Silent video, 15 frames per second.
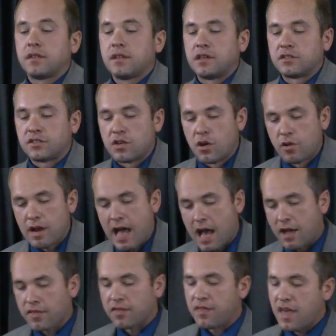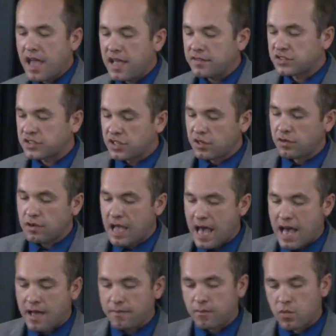There's no doubt they've still
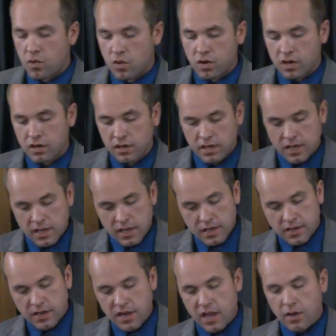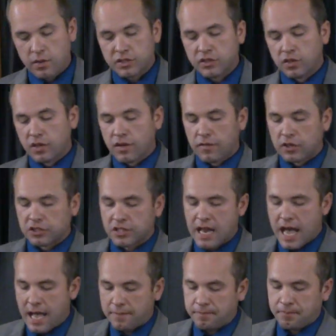got more to deal with. So look at verse
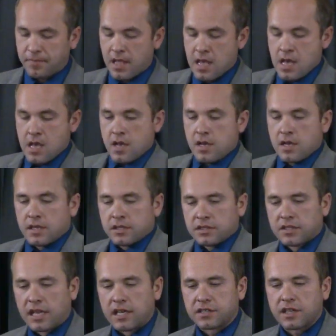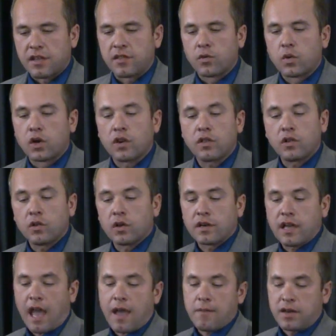9. It says, And the word of the
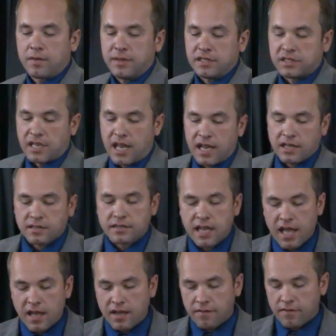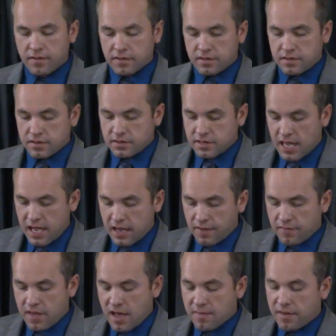Lord came unto me, saying, Take
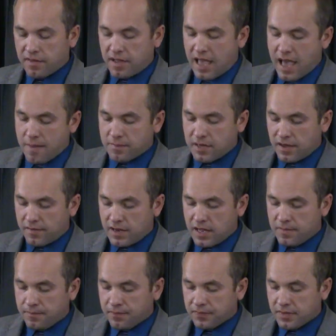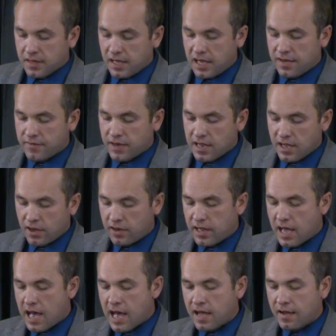of them of the captivity, even
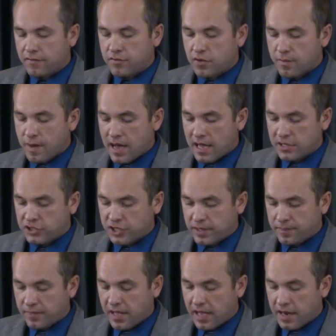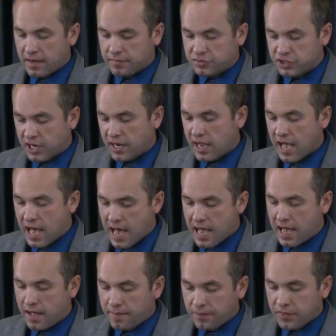Heldai of Tobijah and of
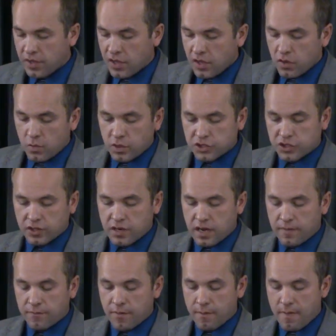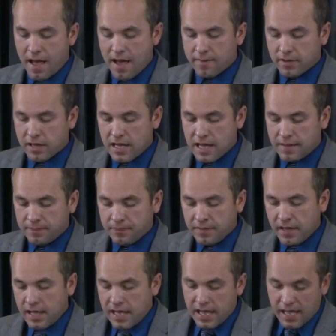Jedaiah, which are come from Babylon,
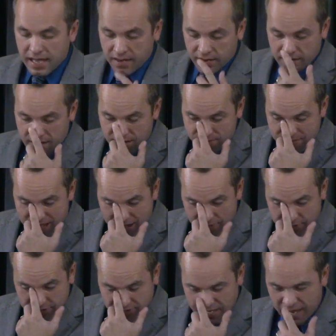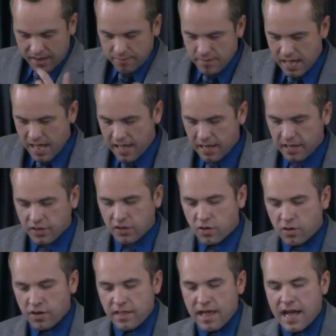And come thou the same day, and
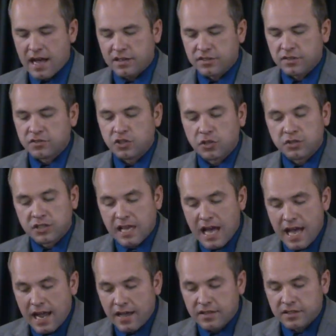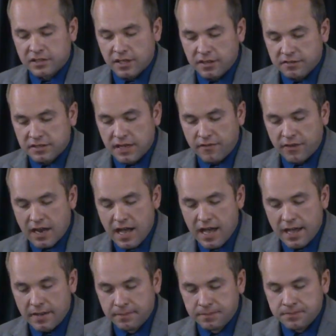go into the house of Josiah, the son of
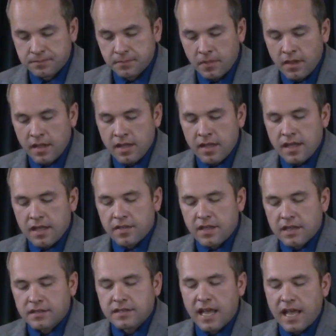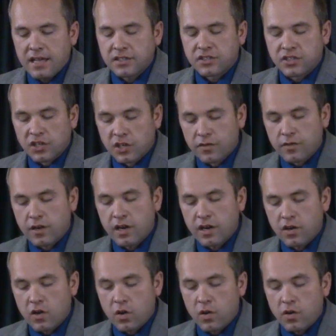Zephaniah. Then take silver
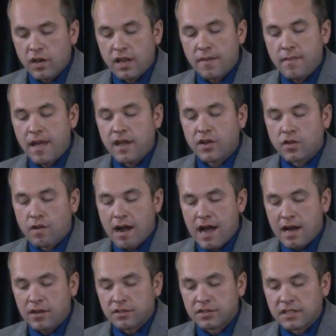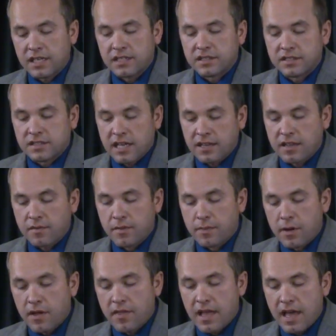and gold, and make crowns, and set them
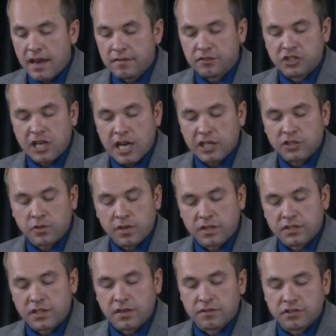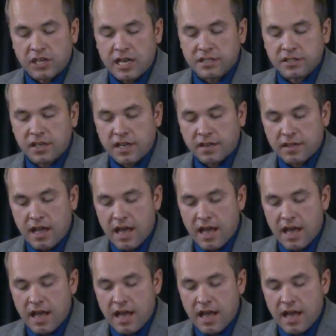upon the head of Joshua, the son of Josedek, the